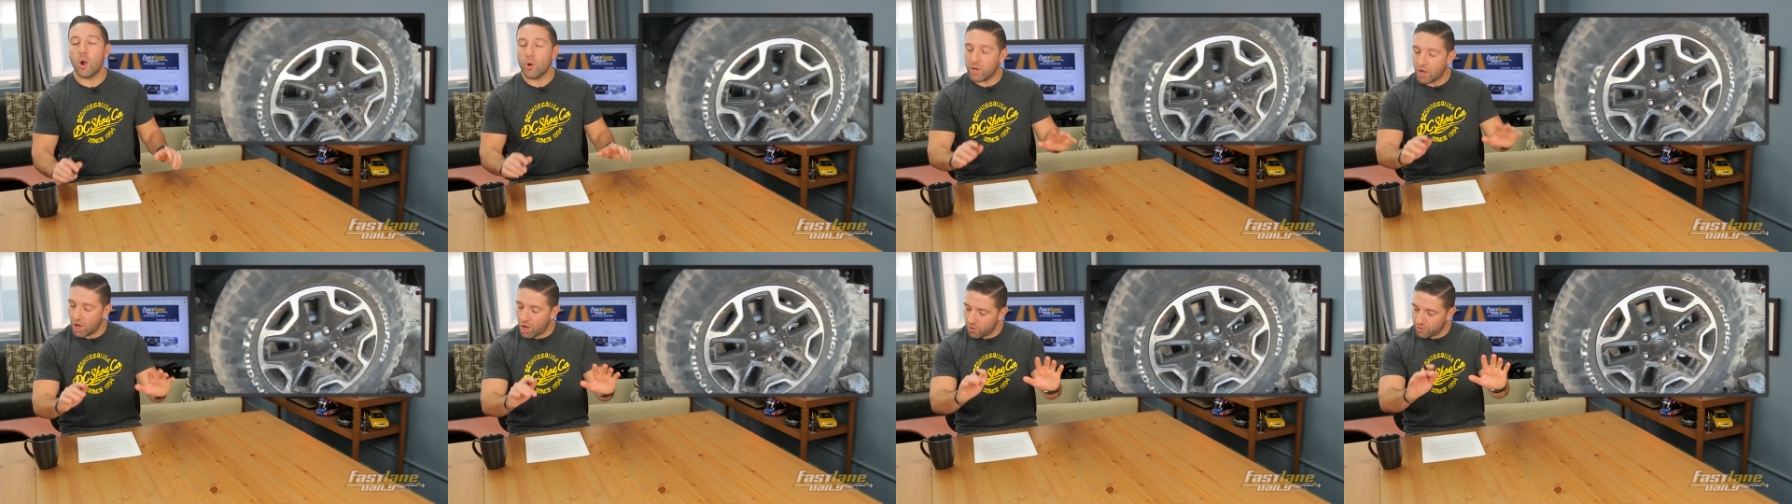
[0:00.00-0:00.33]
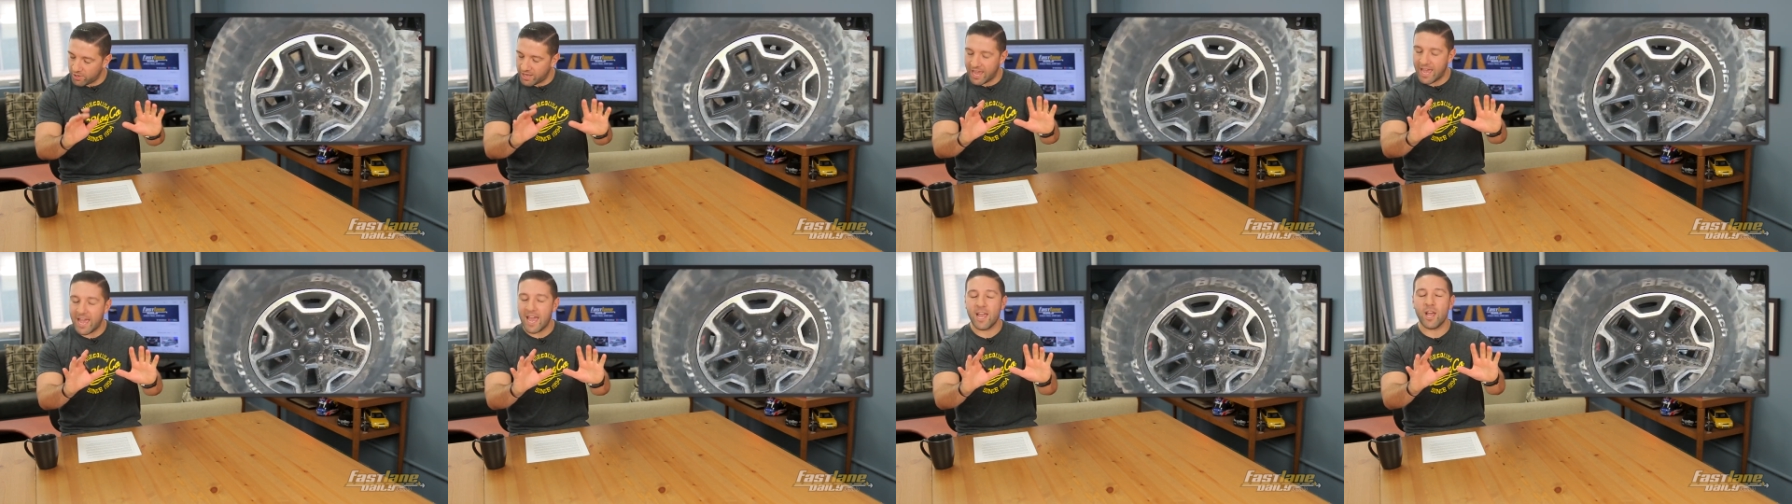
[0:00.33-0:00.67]
Okay,
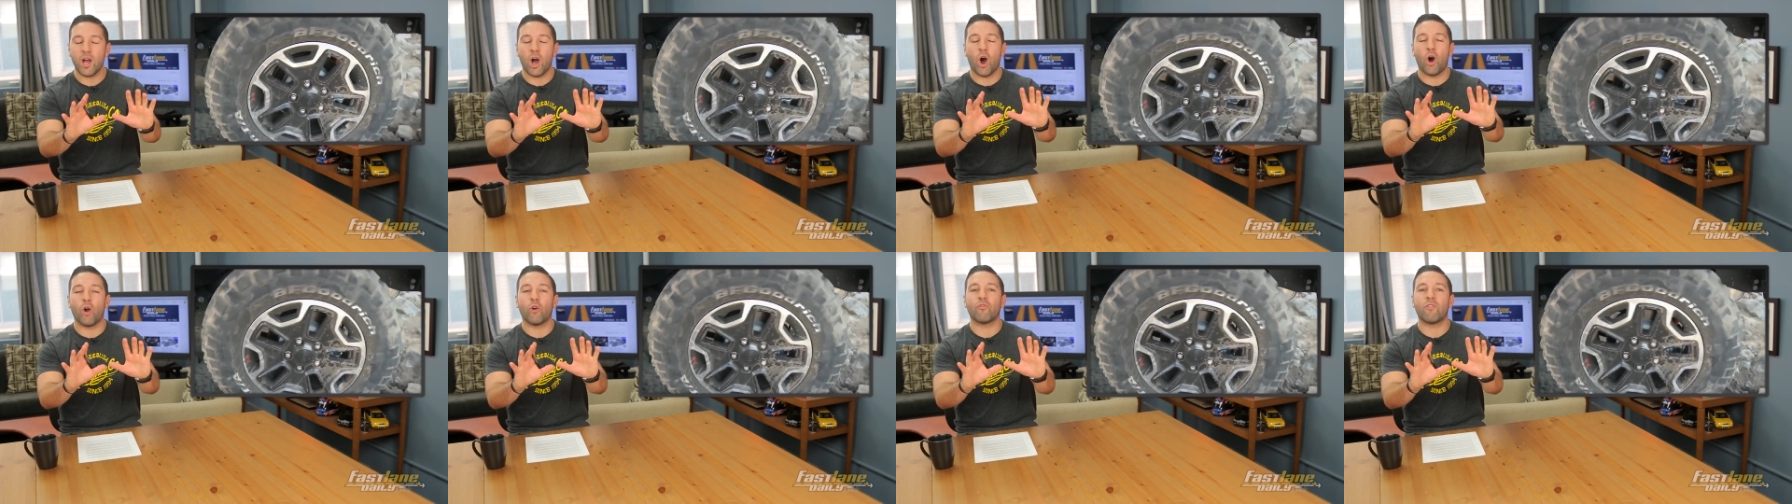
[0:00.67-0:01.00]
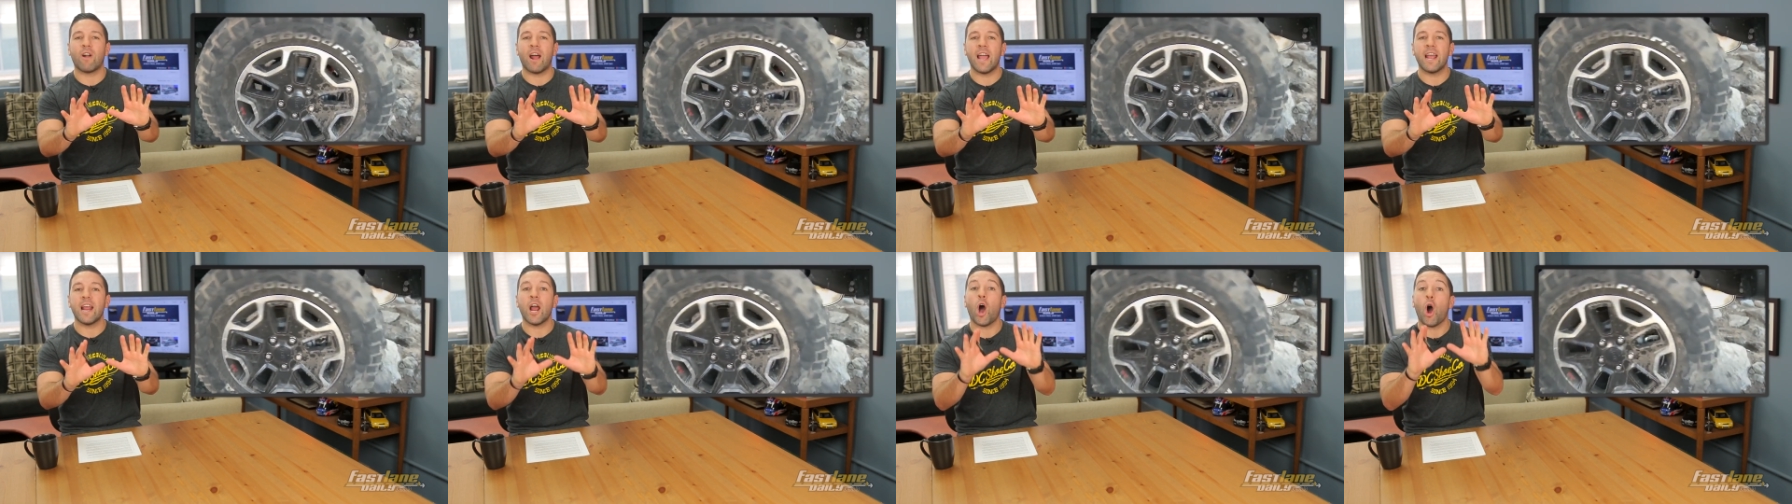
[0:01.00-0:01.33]
okay, all
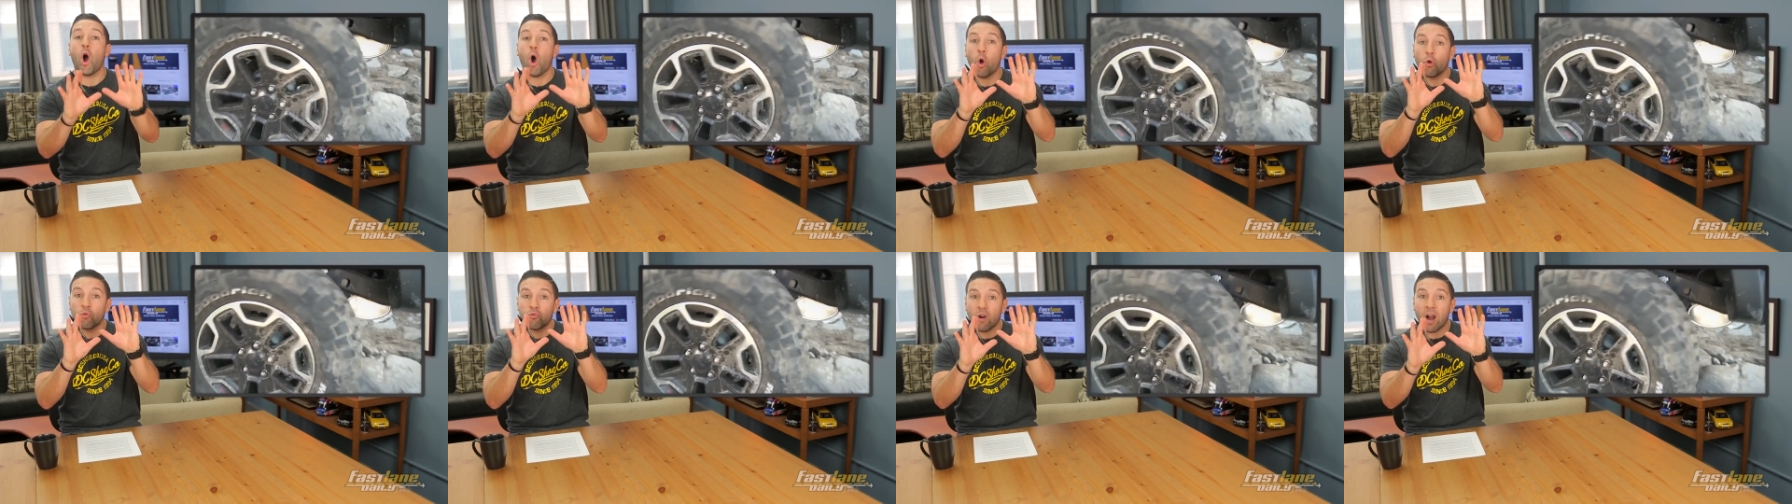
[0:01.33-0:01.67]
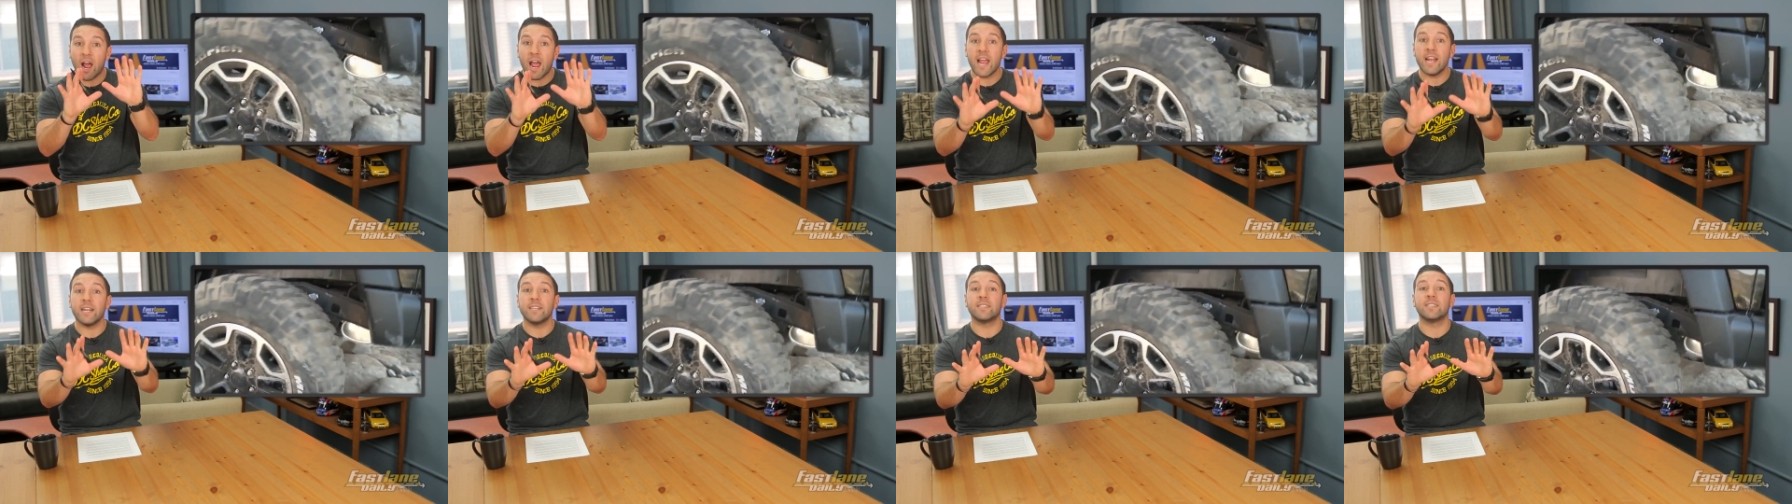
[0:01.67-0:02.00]
right, all
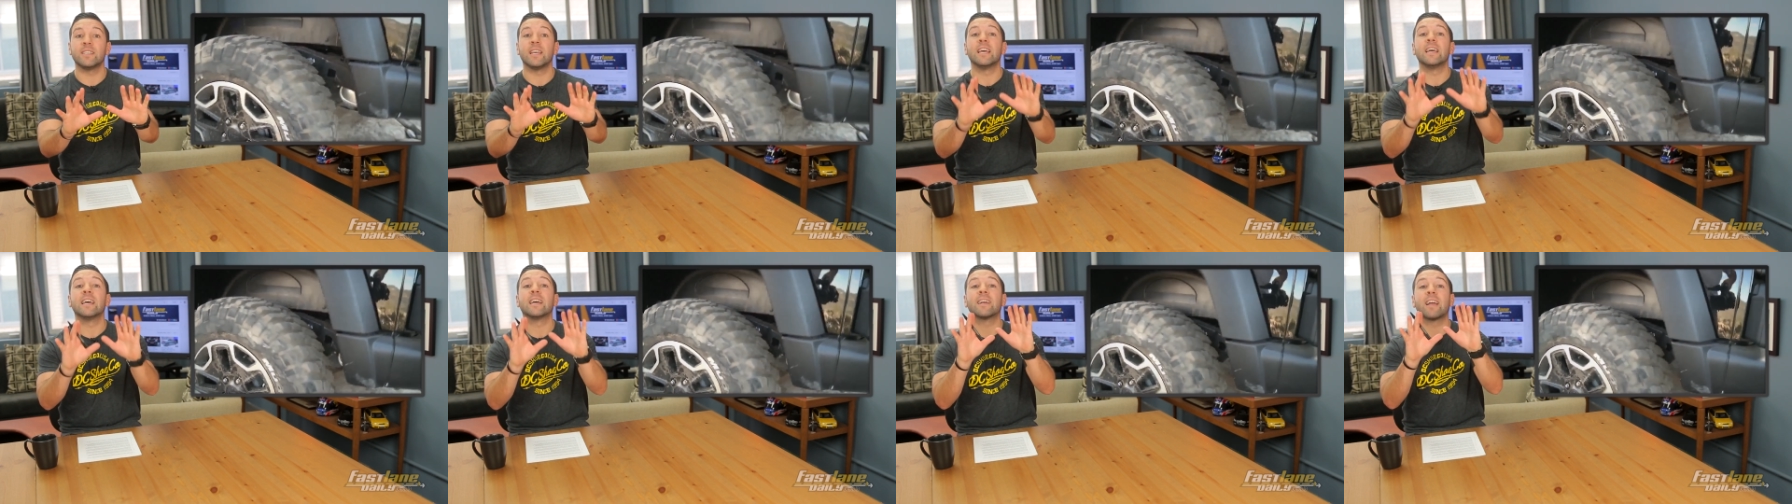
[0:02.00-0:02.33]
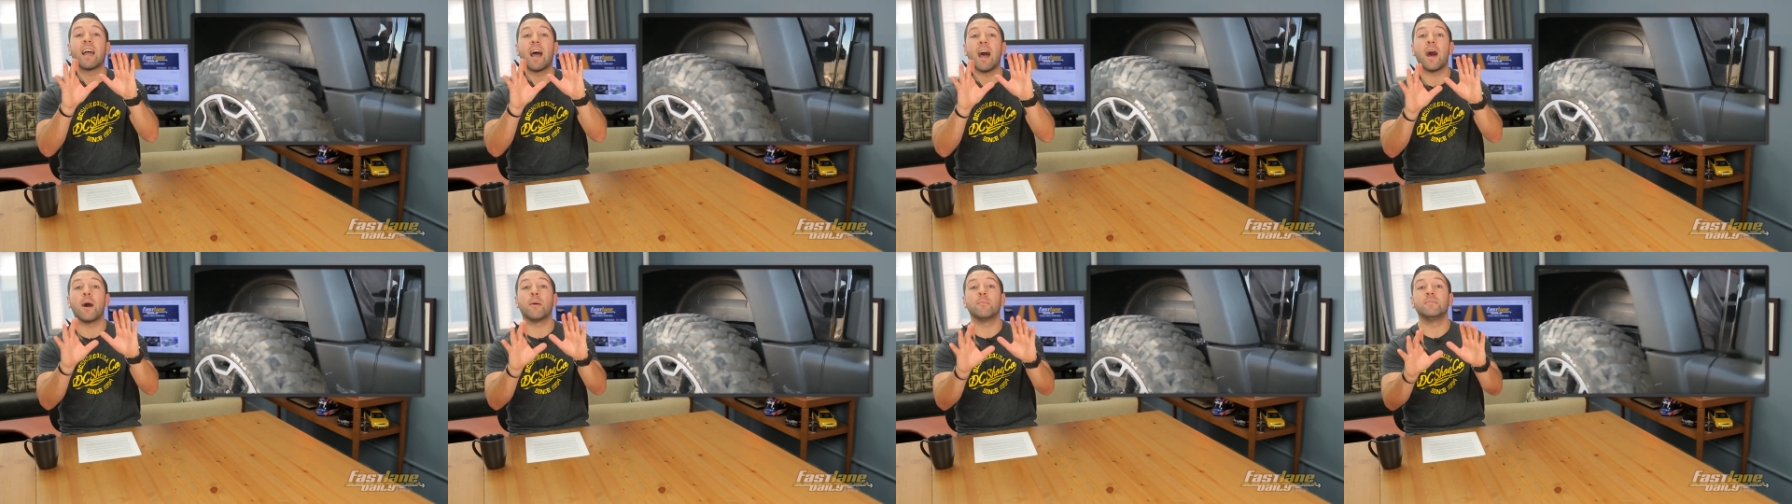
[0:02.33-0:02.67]
right,
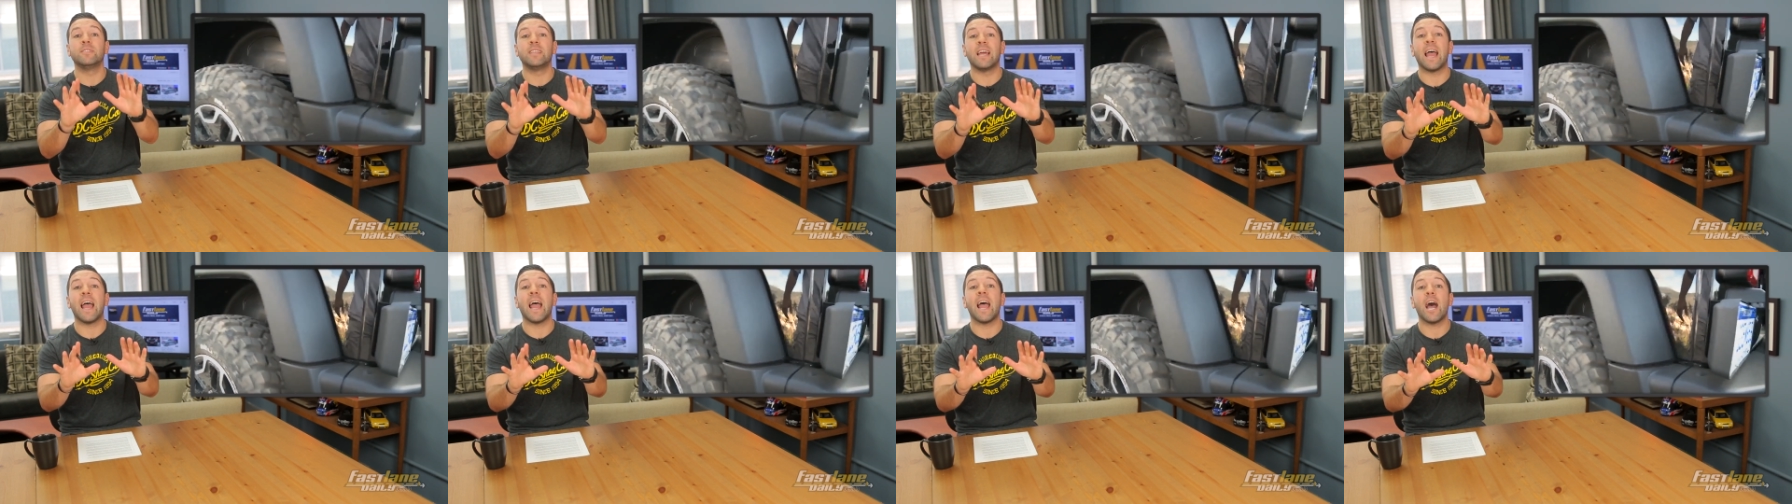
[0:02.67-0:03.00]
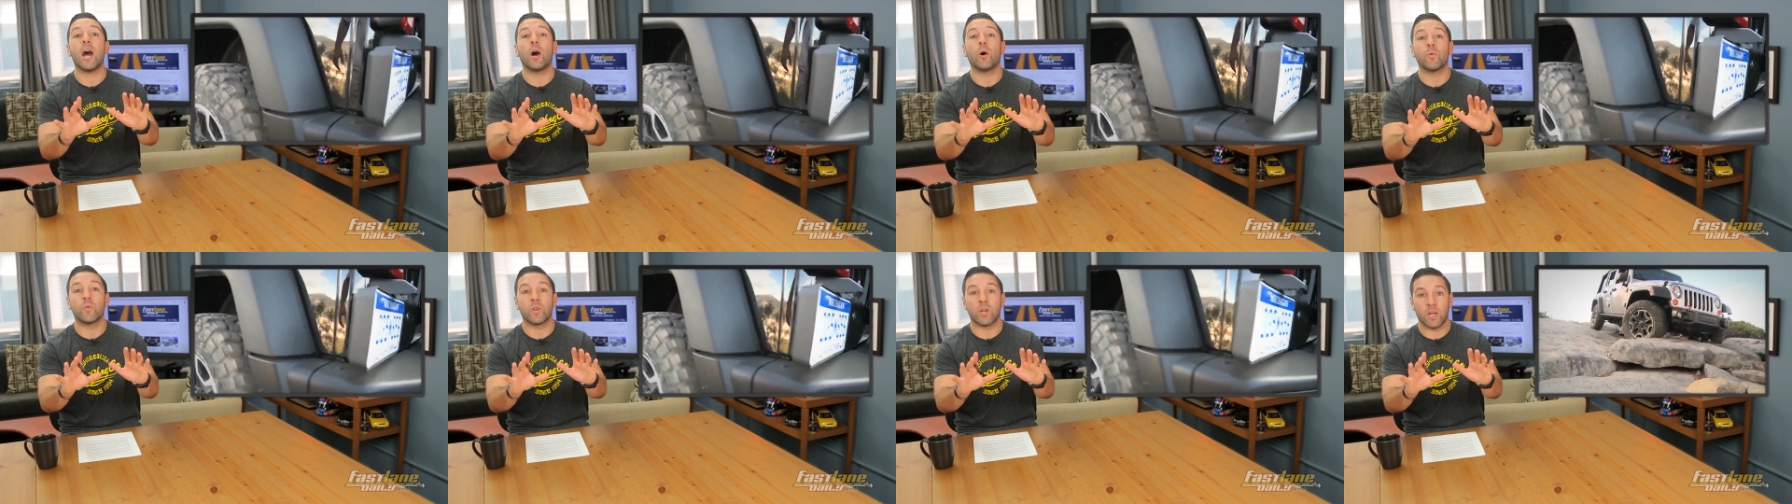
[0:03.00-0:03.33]
calm
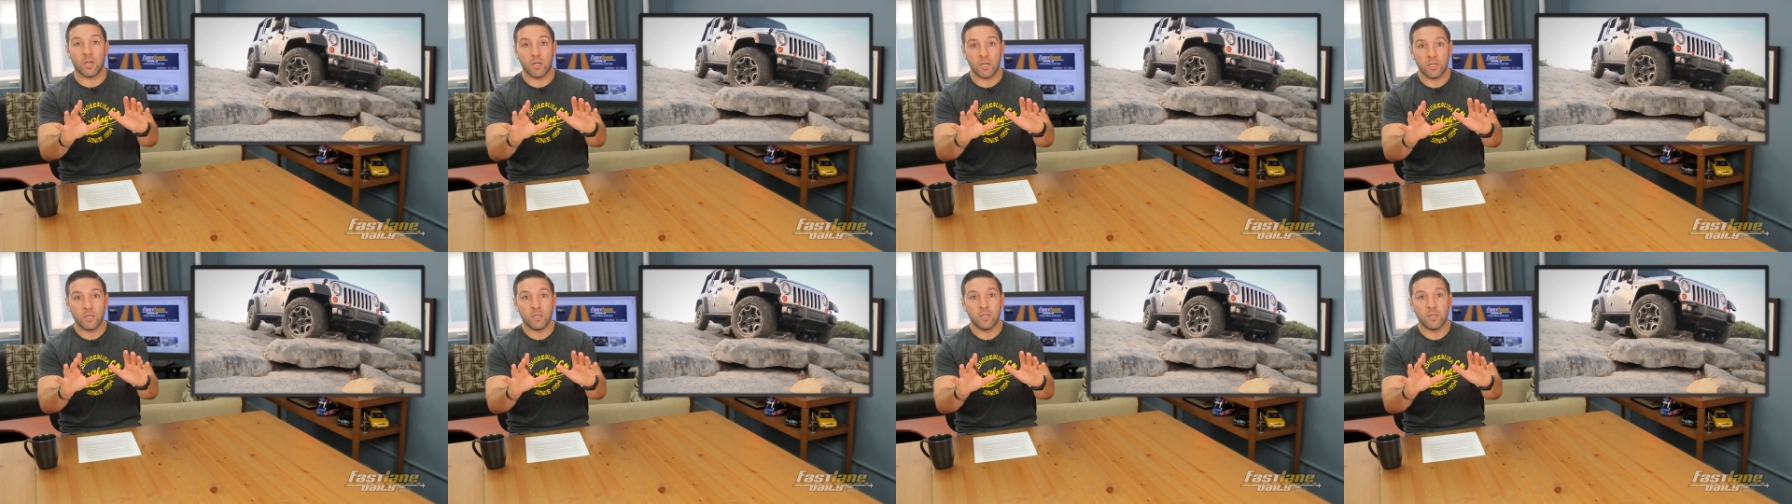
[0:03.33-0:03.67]
down.